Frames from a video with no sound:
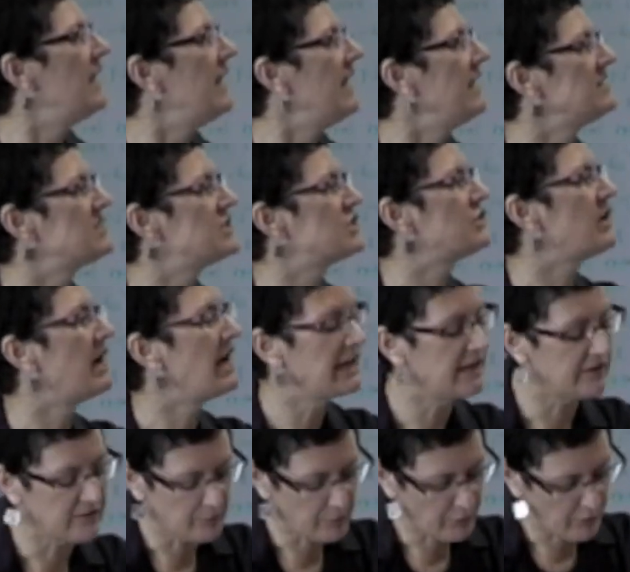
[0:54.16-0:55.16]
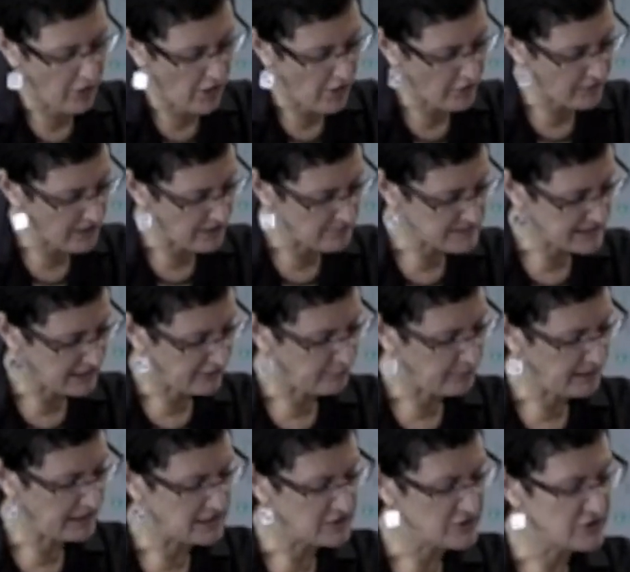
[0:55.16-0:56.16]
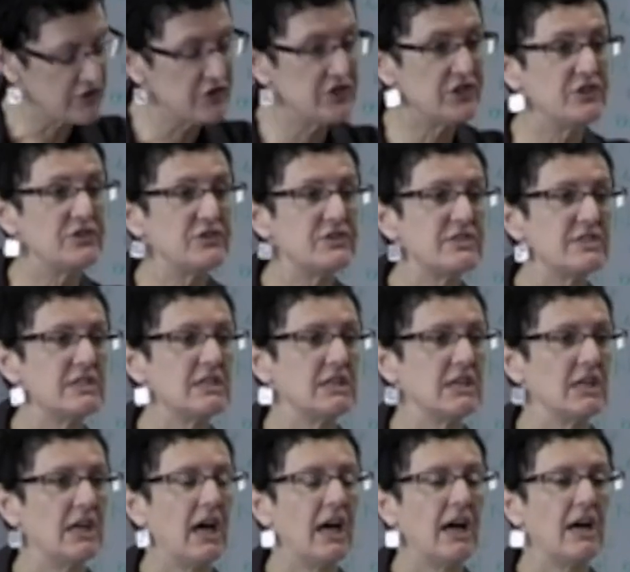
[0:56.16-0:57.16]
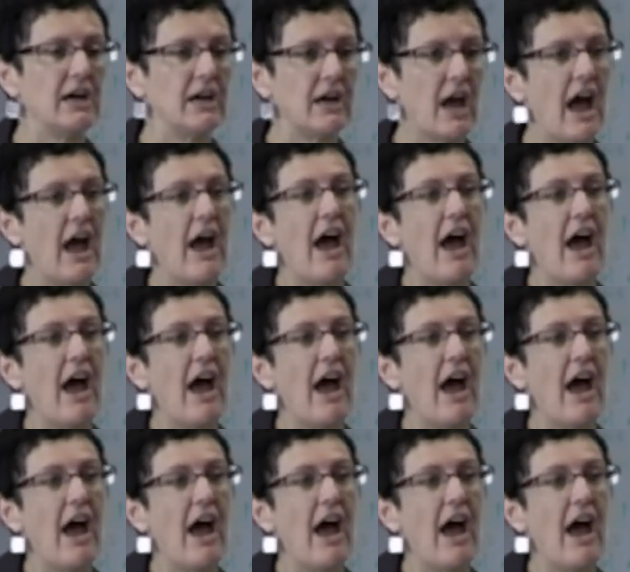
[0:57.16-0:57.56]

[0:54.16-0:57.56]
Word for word: In Australia, the programs that have been introduced uh,